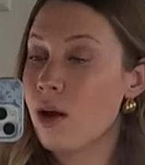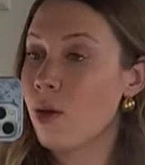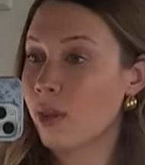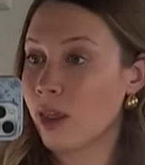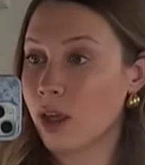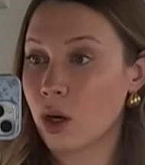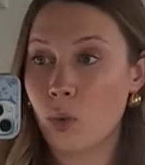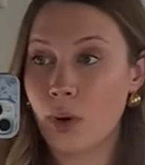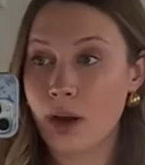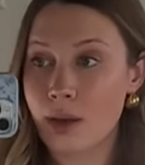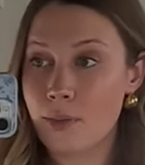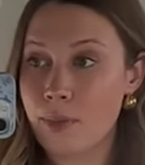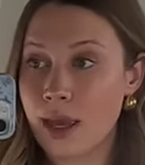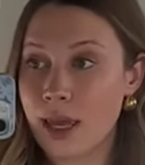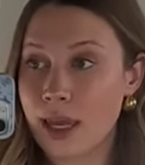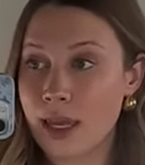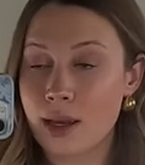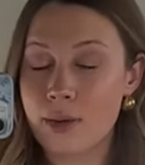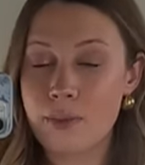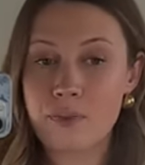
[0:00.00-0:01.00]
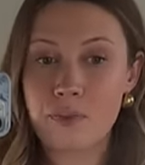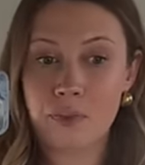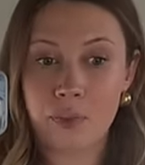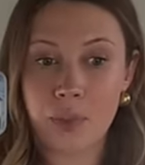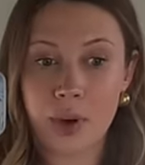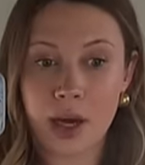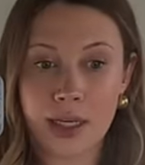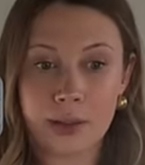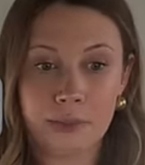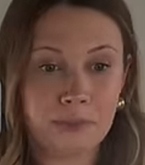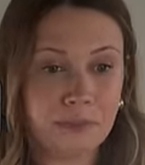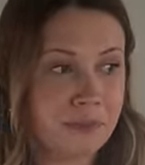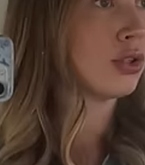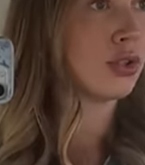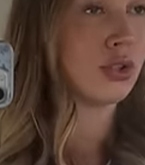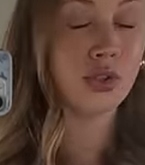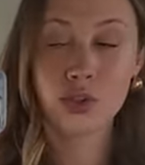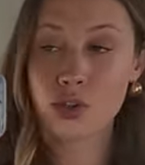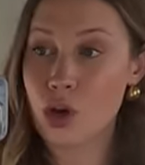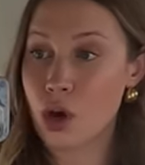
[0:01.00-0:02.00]
like white paint, but
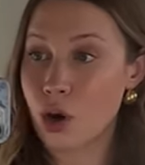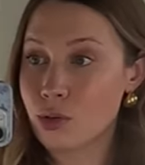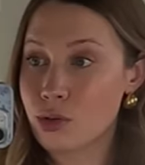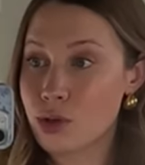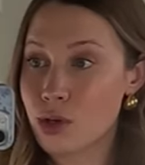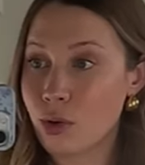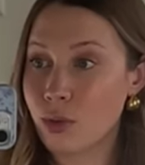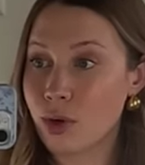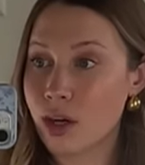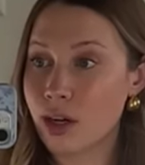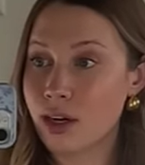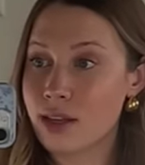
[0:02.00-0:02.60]
so, so good.